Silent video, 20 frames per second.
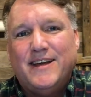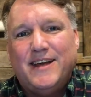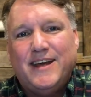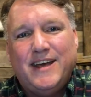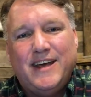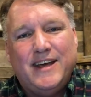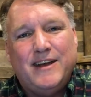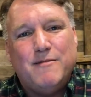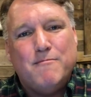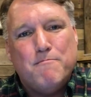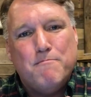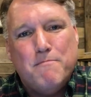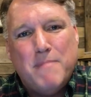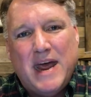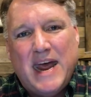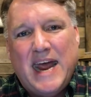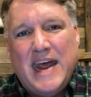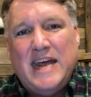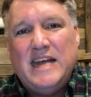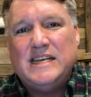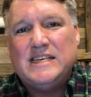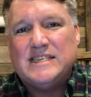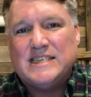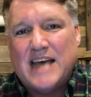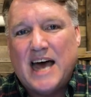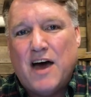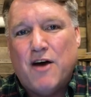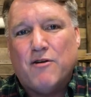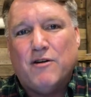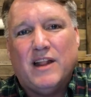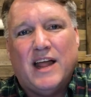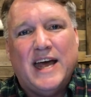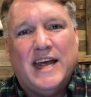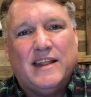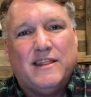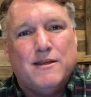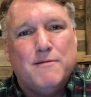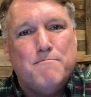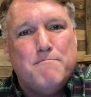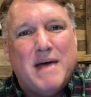It may sound like
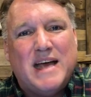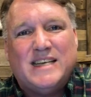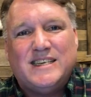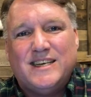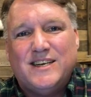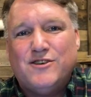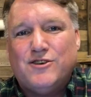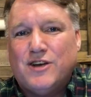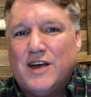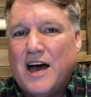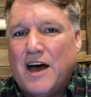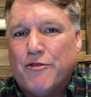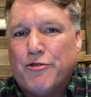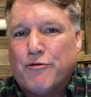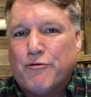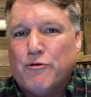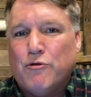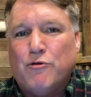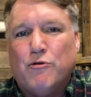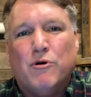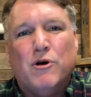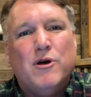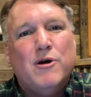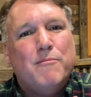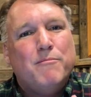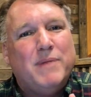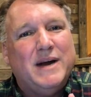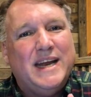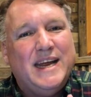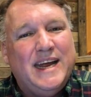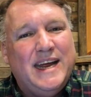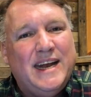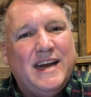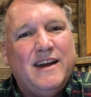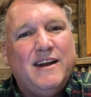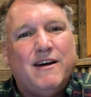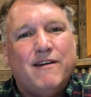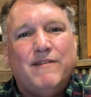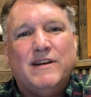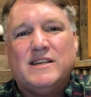the message got through, but in
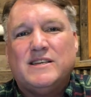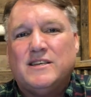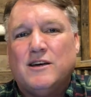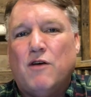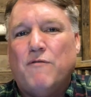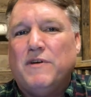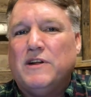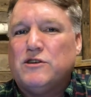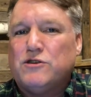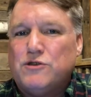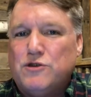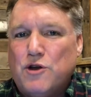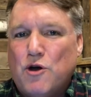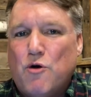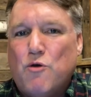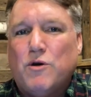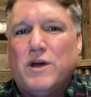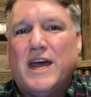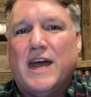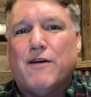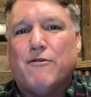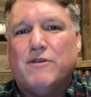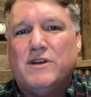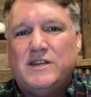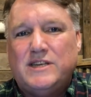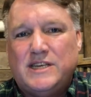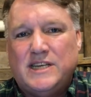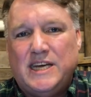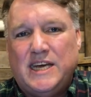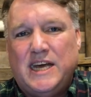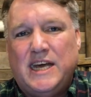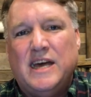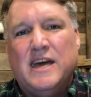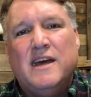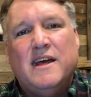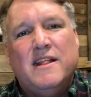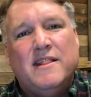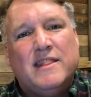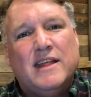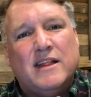and of itself, it's no guarantee
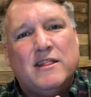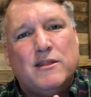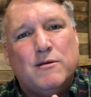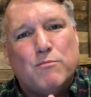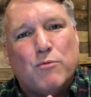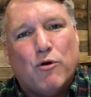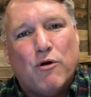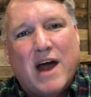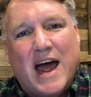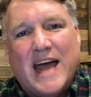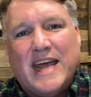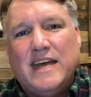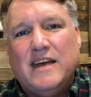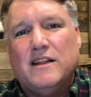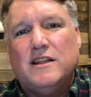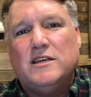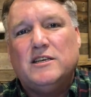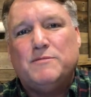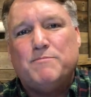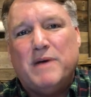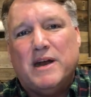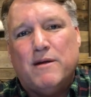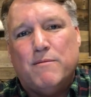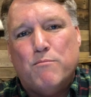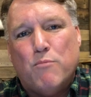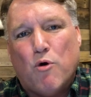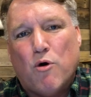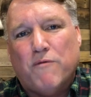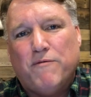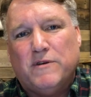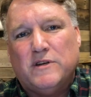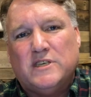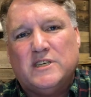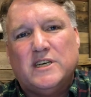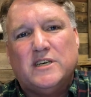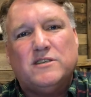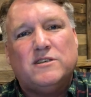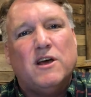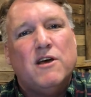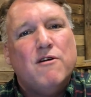that the miraculous
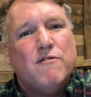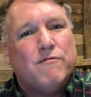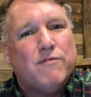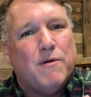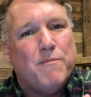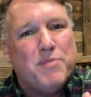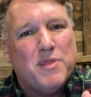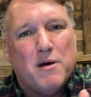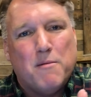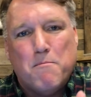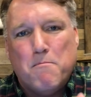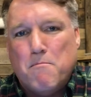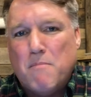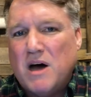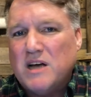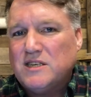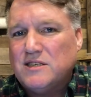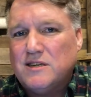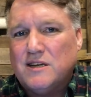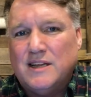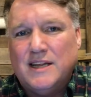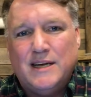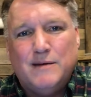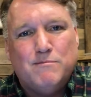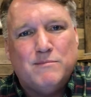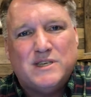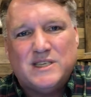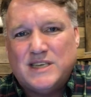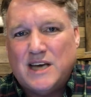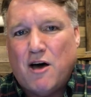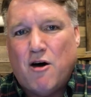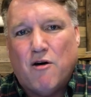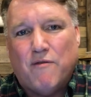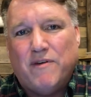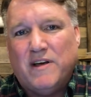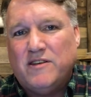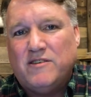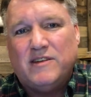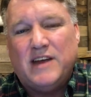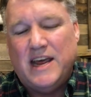metamorphosis from the muscle himself
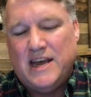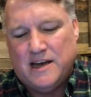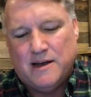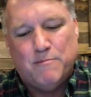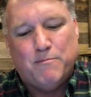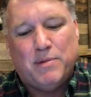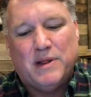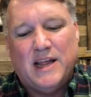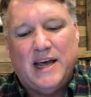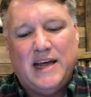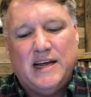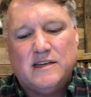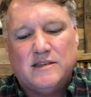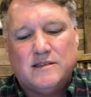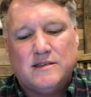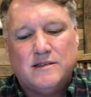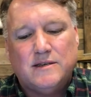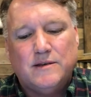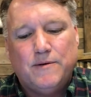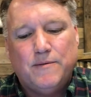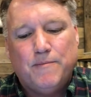has taken place.